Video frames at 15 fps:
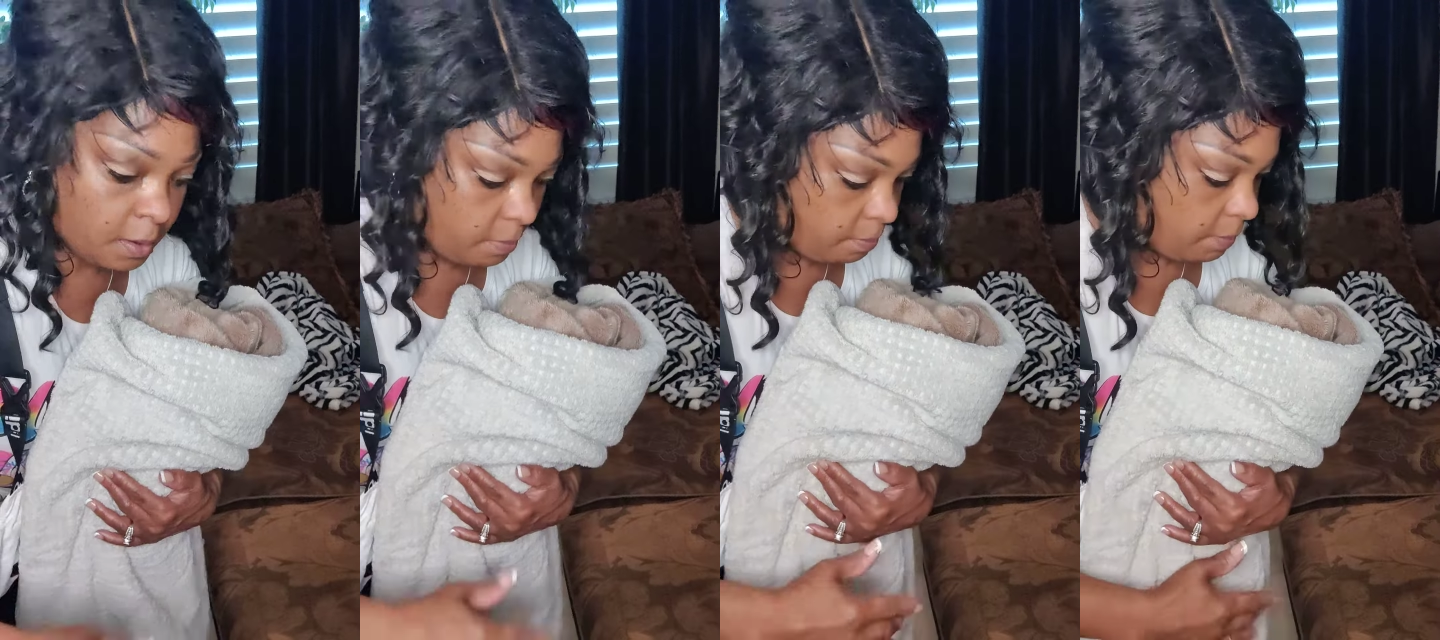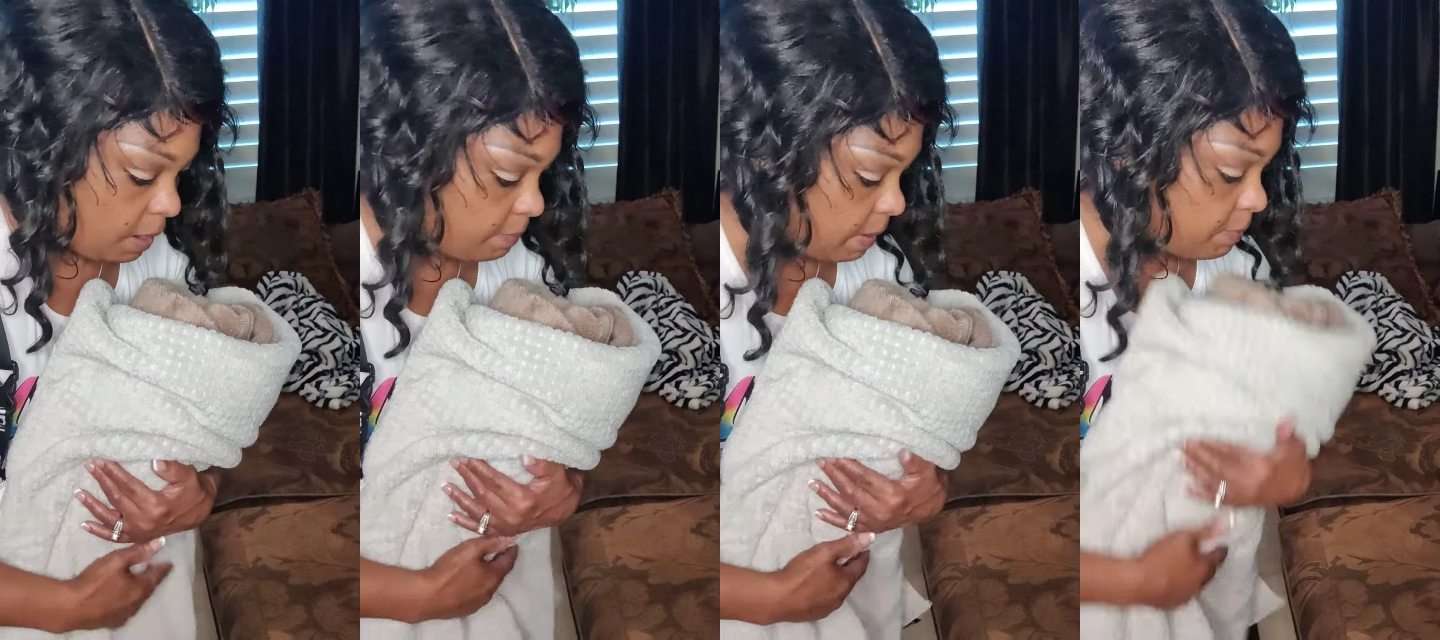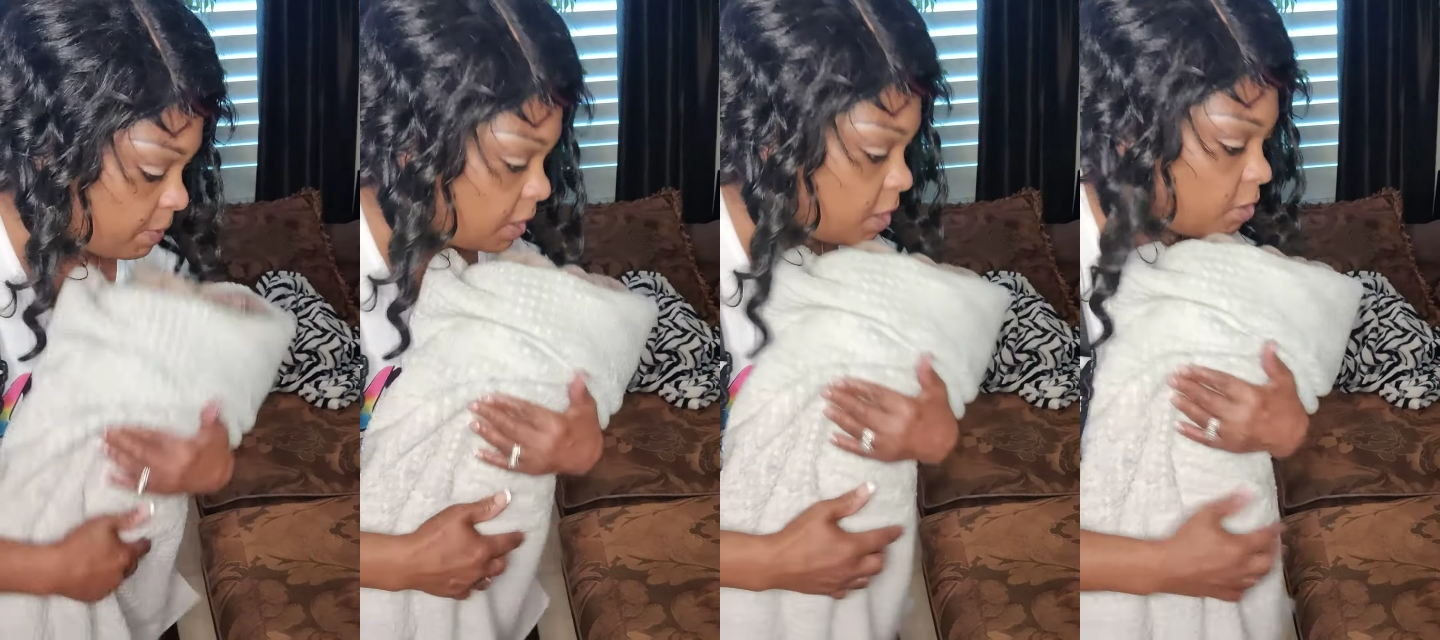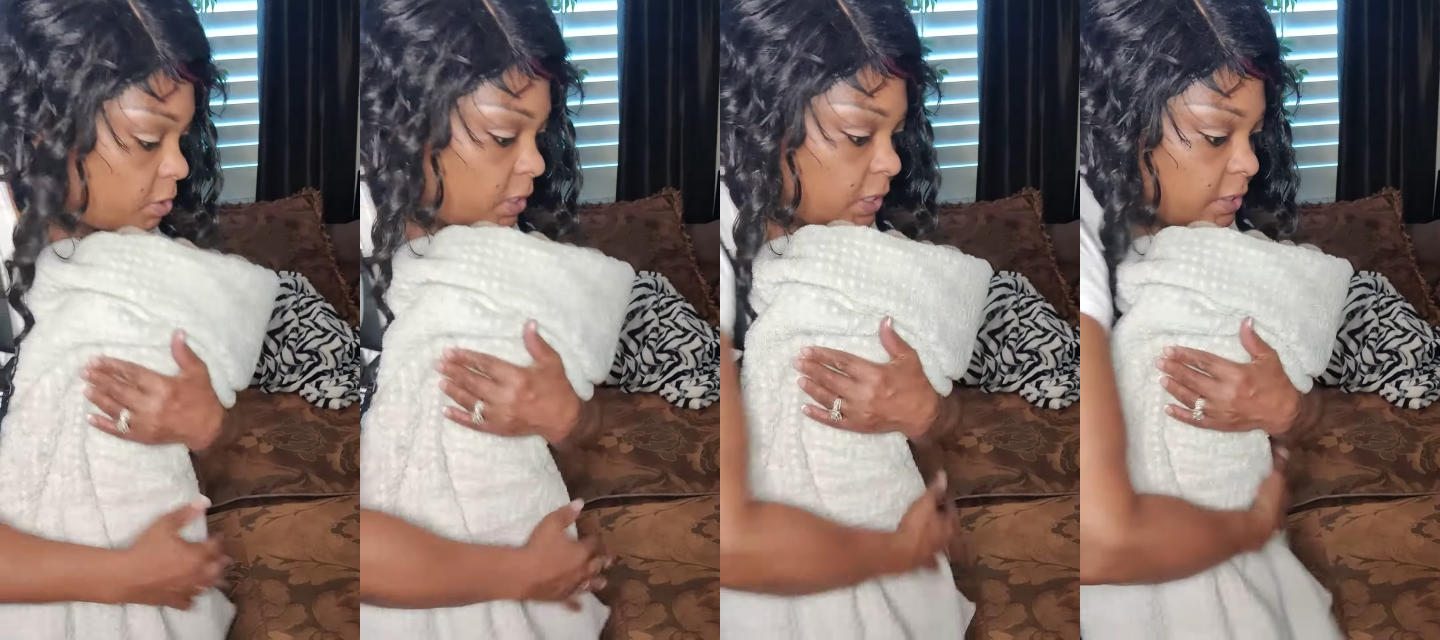My mama
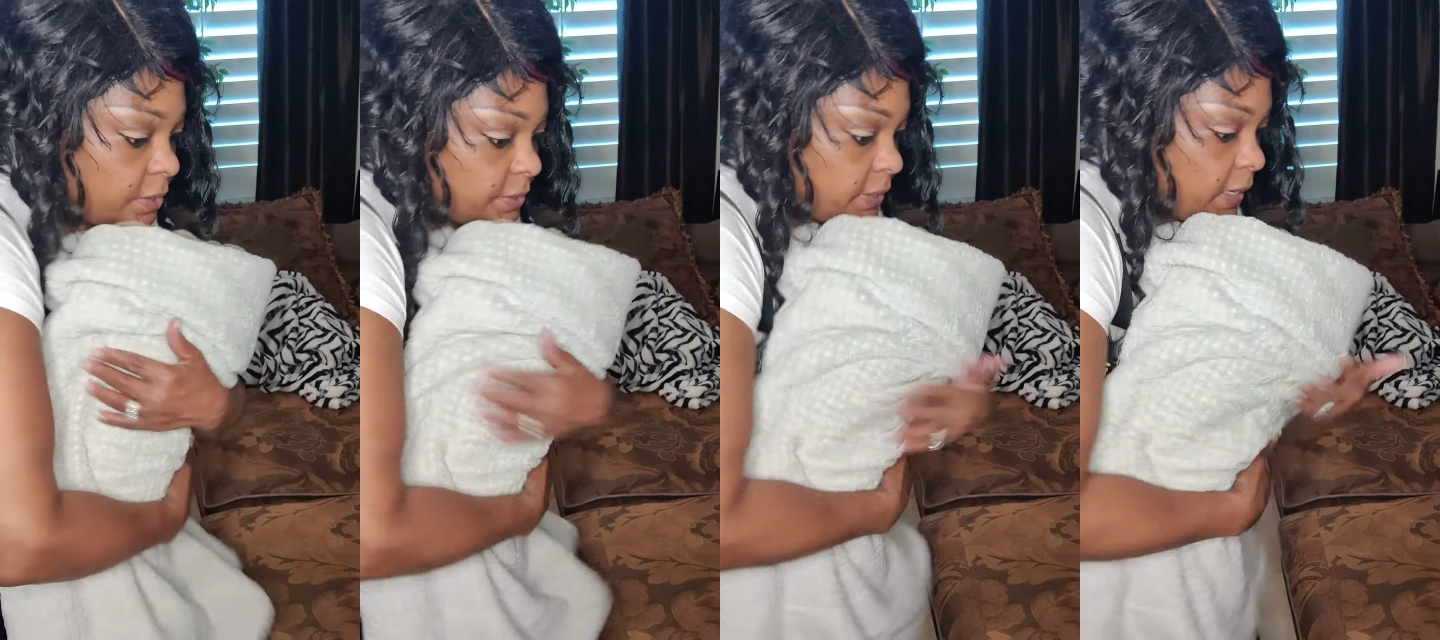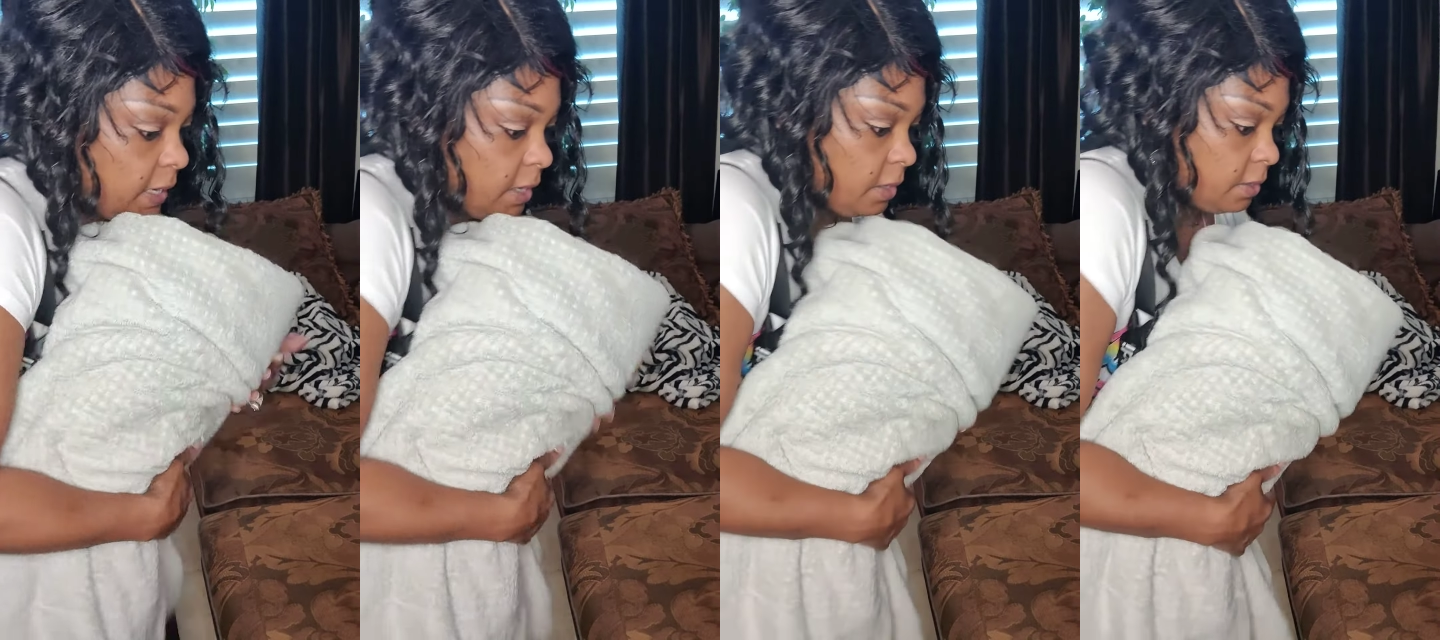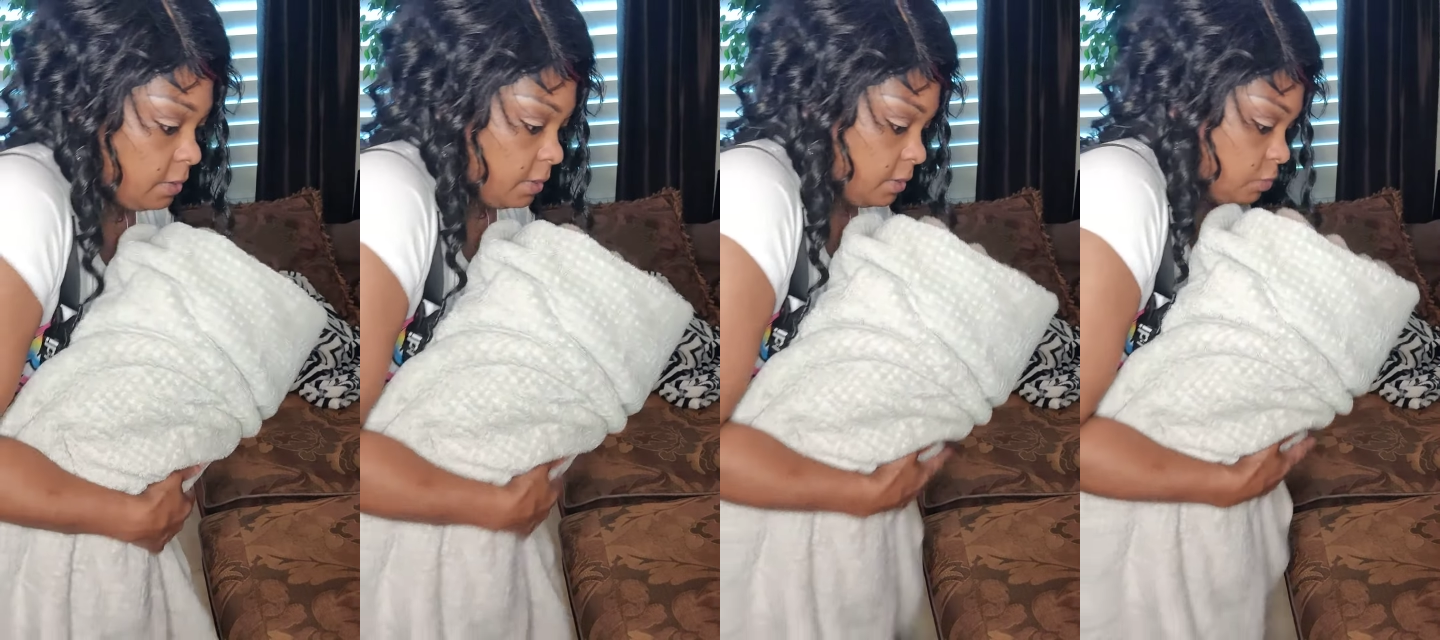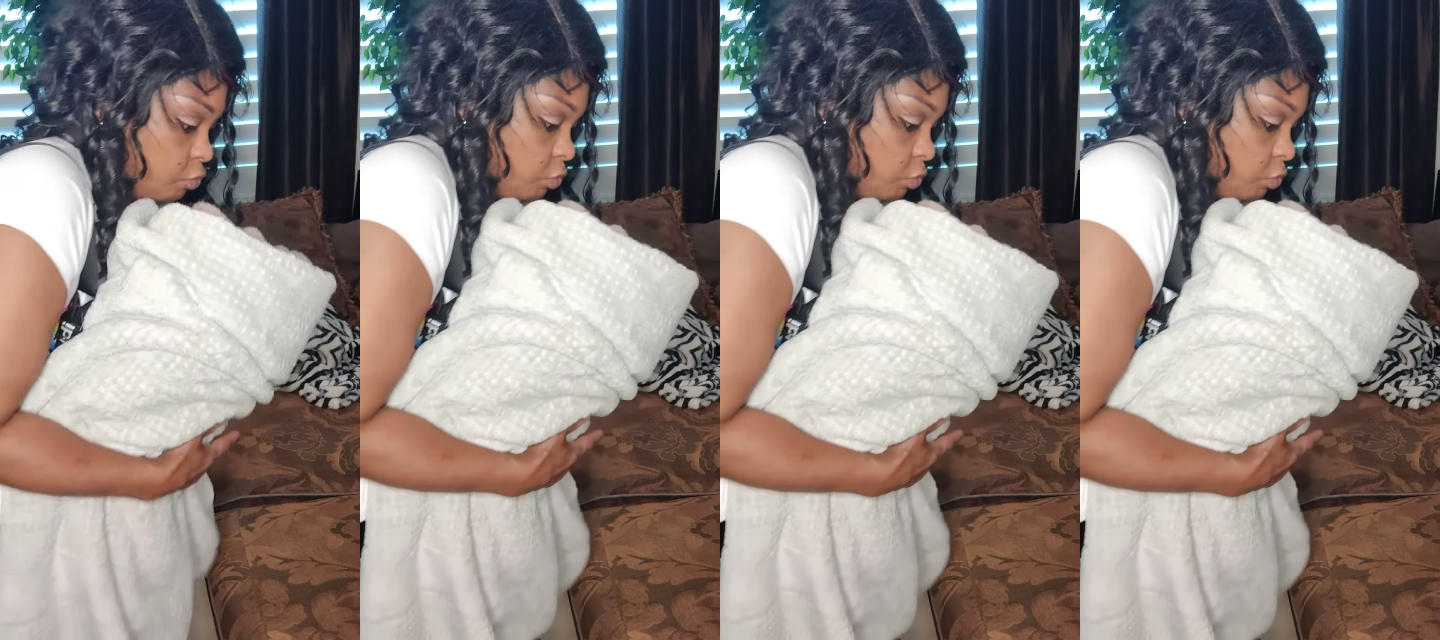gonna lay her down.